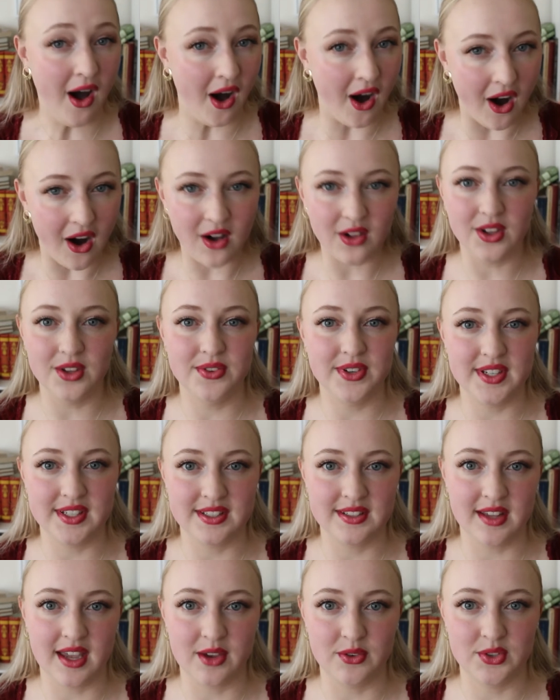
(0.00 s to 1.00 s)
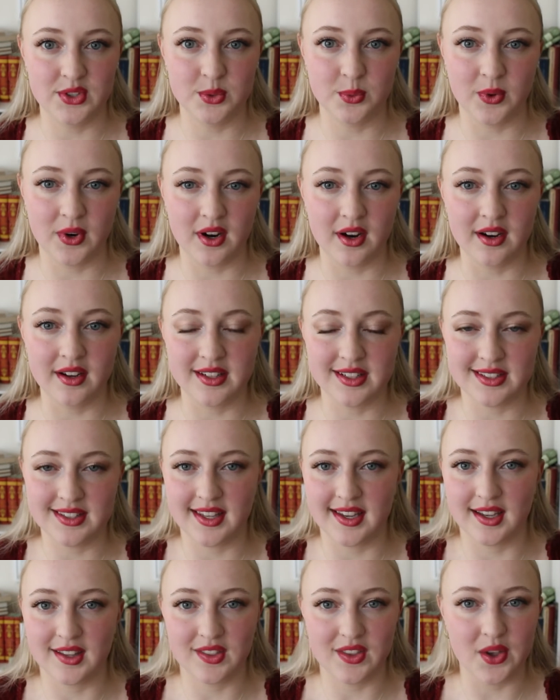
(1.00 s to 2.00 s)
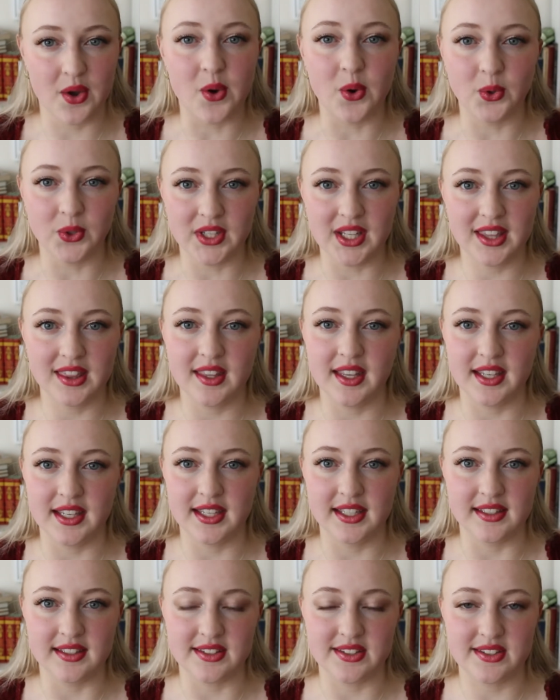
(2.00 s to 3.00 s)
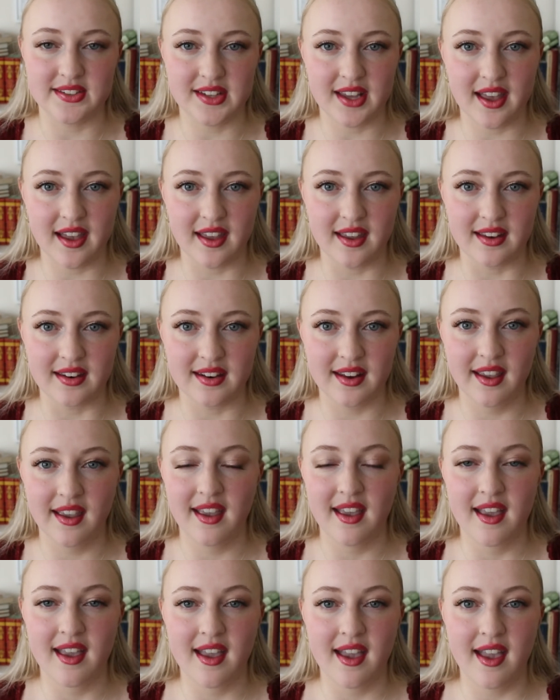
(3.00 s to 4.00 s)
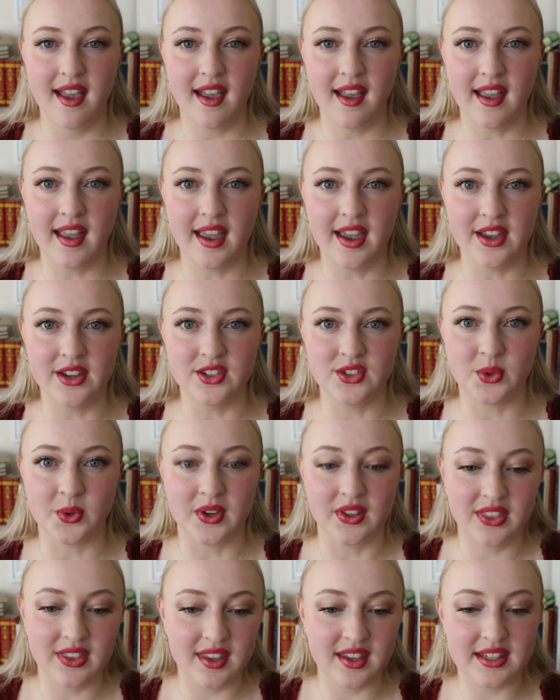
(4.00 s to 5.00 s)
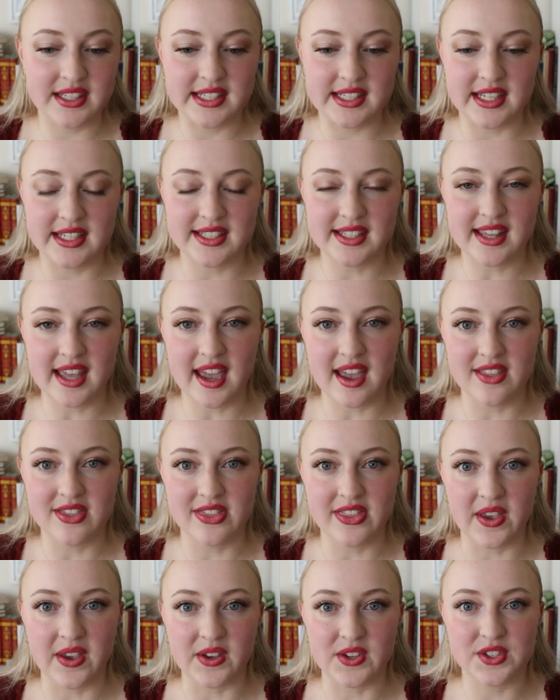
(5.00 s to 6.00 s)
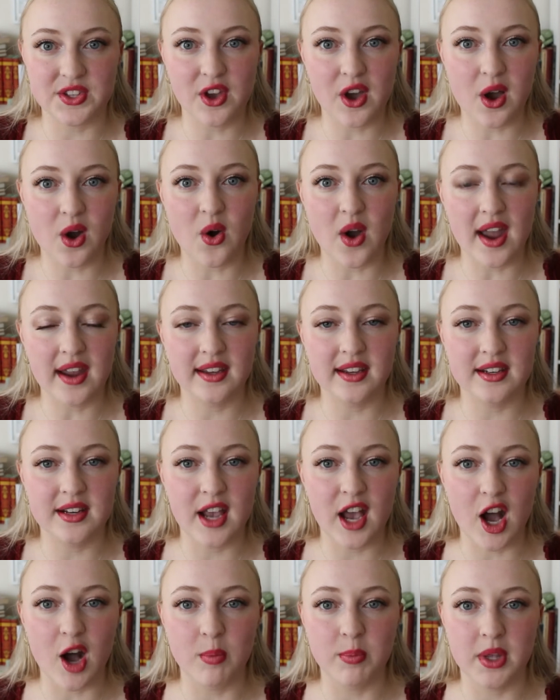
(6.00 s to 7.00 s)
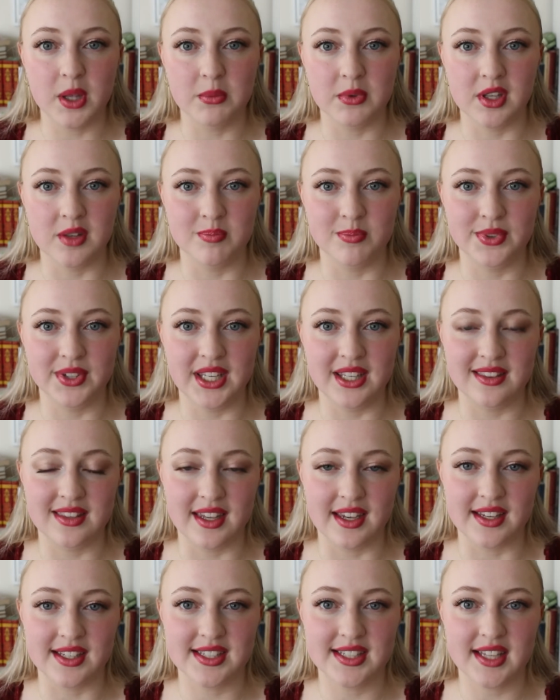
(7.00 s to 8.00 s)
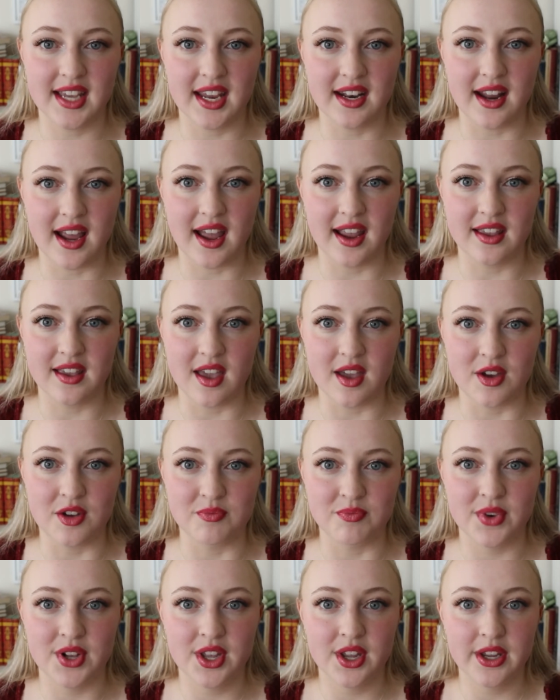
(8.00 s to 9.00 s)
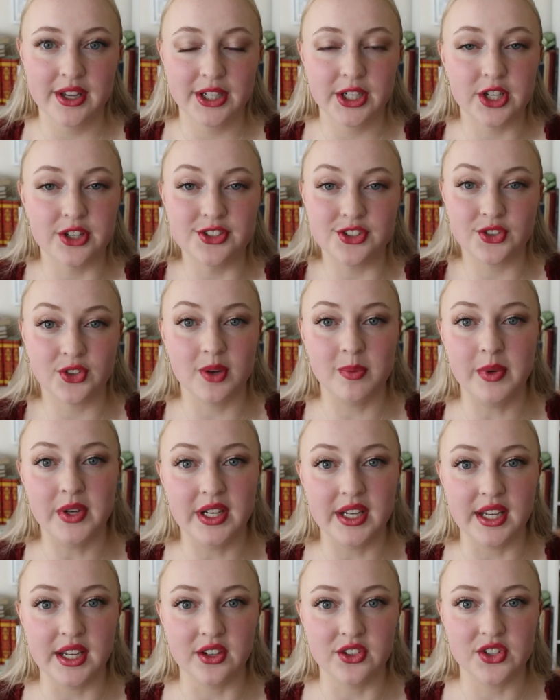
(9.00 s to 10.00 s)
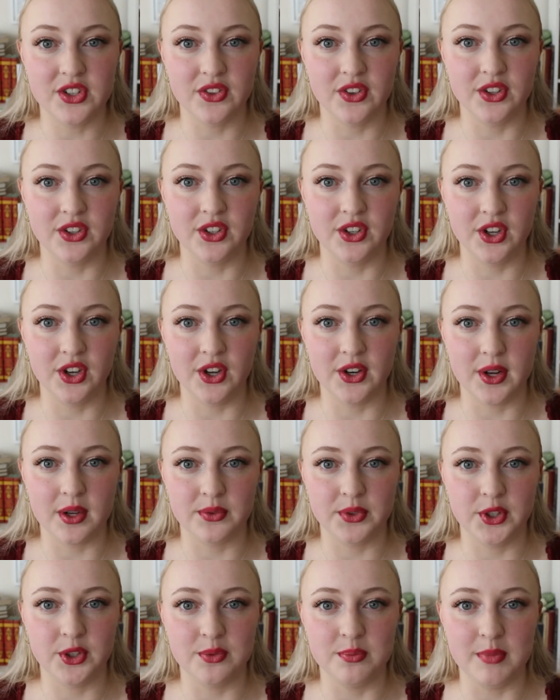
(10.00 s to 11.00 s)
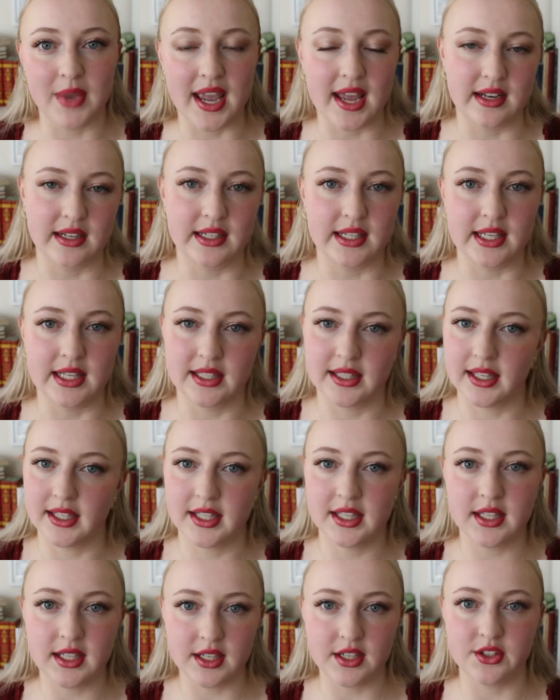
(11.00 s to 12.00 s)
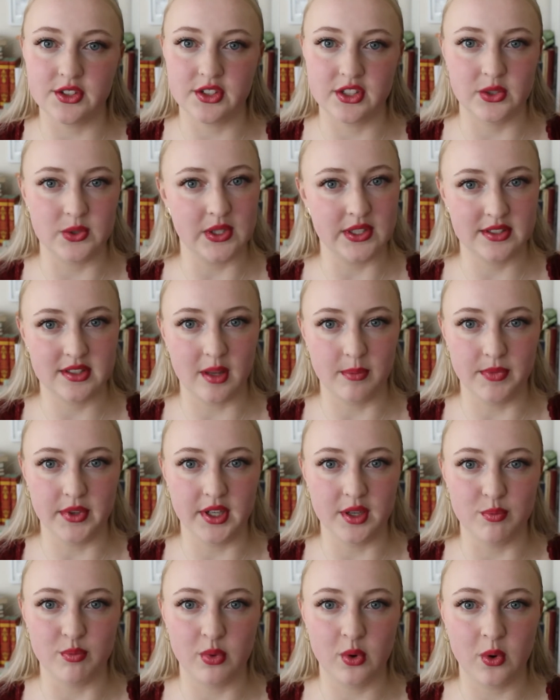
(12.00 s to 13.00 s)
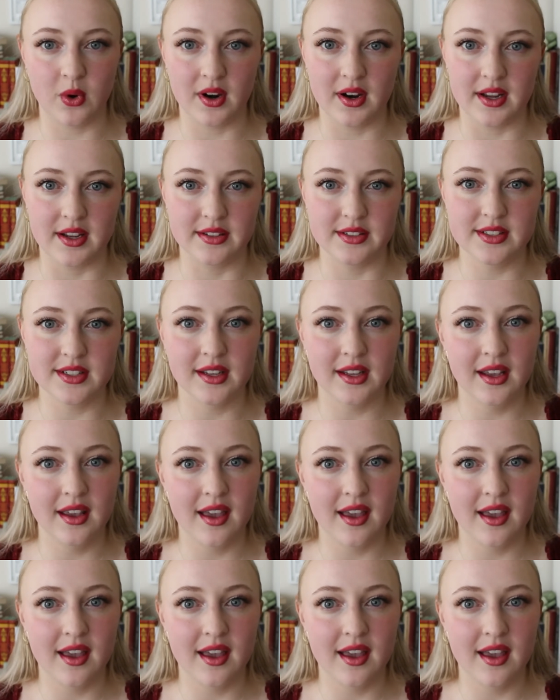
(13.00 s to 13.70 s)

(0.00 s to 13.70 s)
all of his life's work. It's like the only thing he's done. And Dorothea sees that and thinks, oh, I can help him complete this, and I am contributing to the good of humanity. Like, he is doing something important.